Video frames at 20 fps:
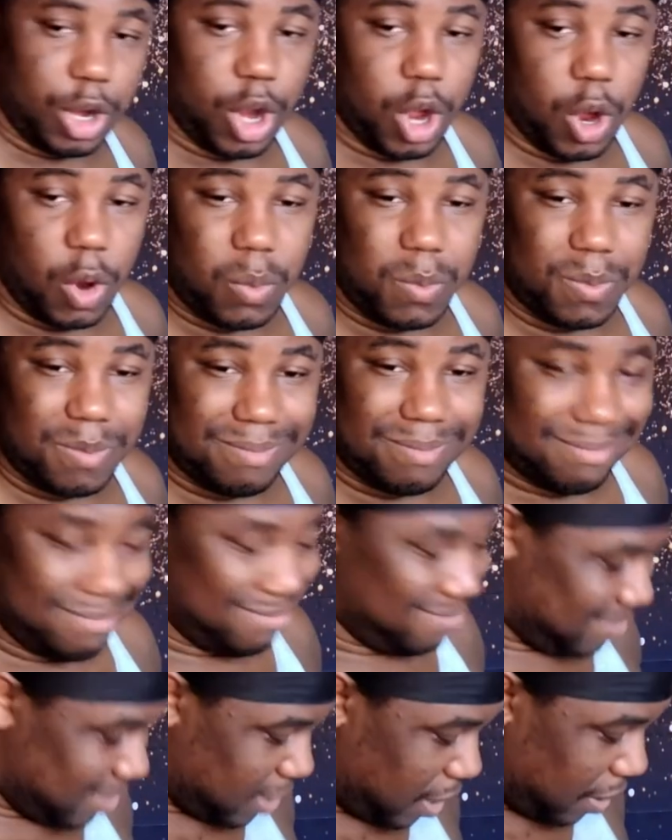Nope.
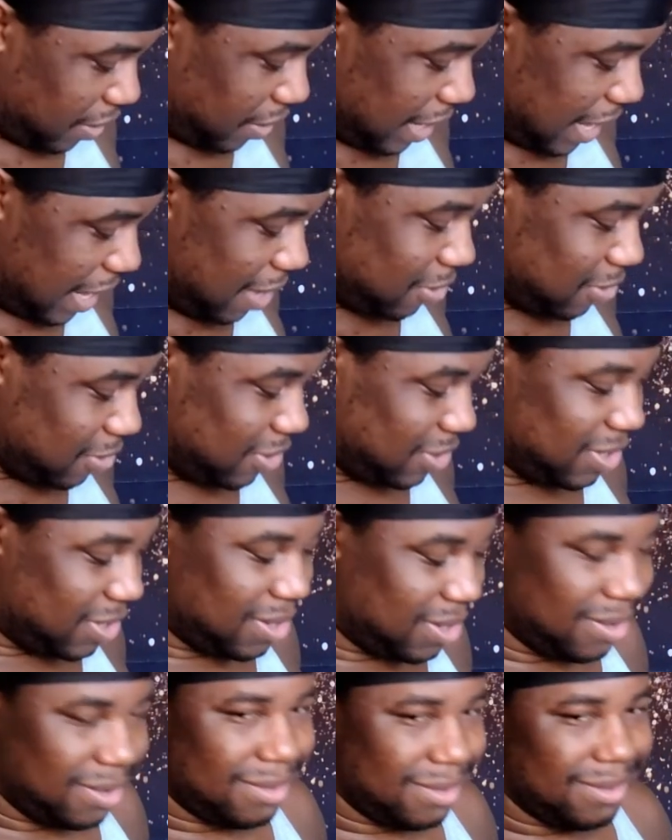Nothing else.
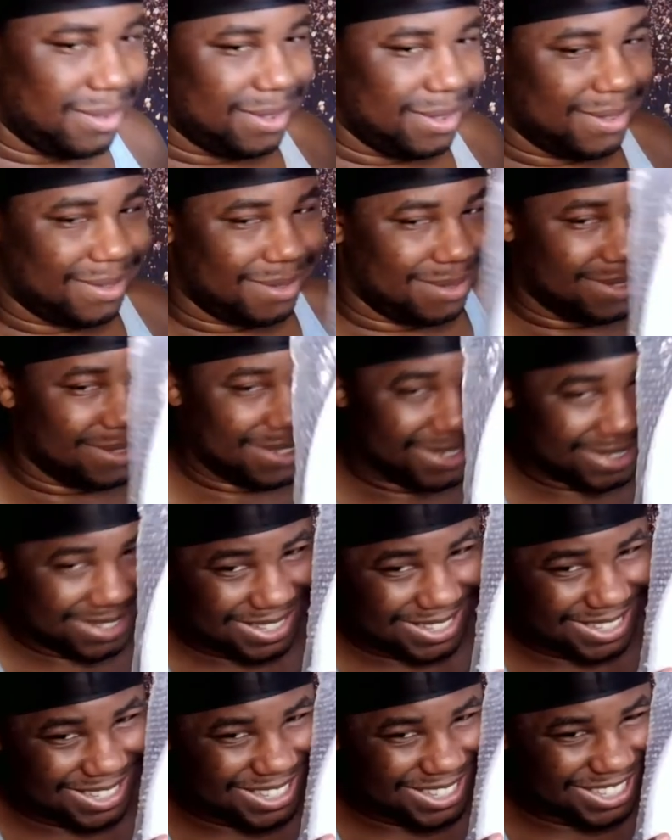
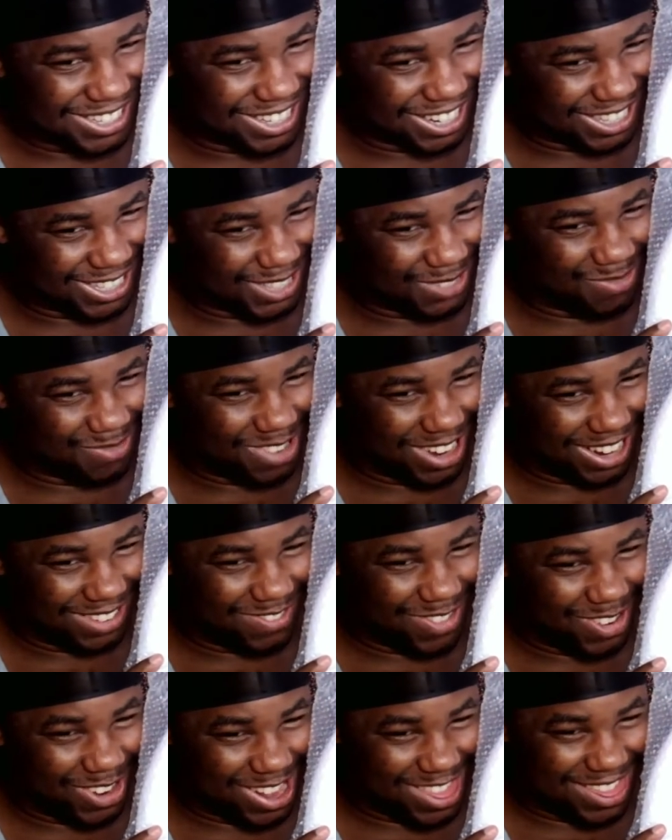Just one
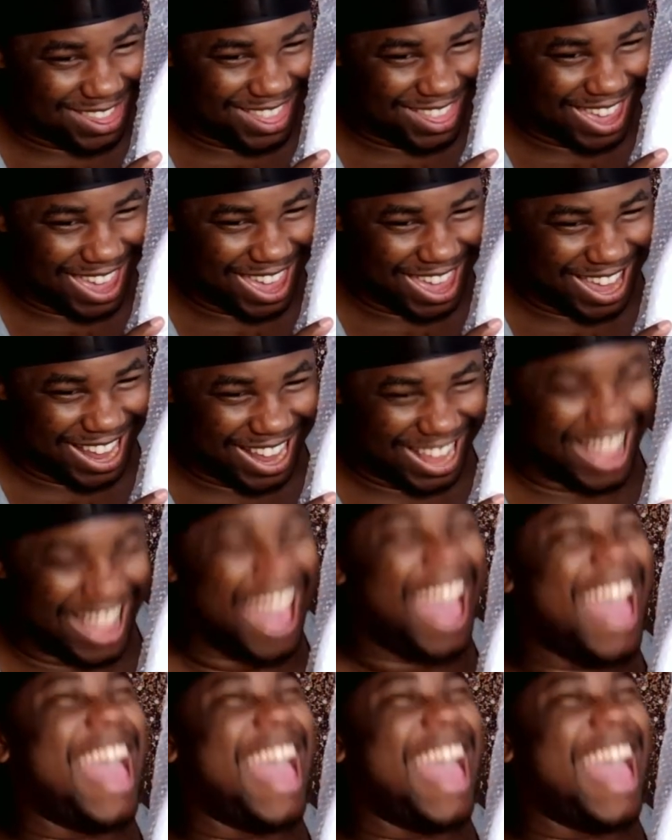more thing.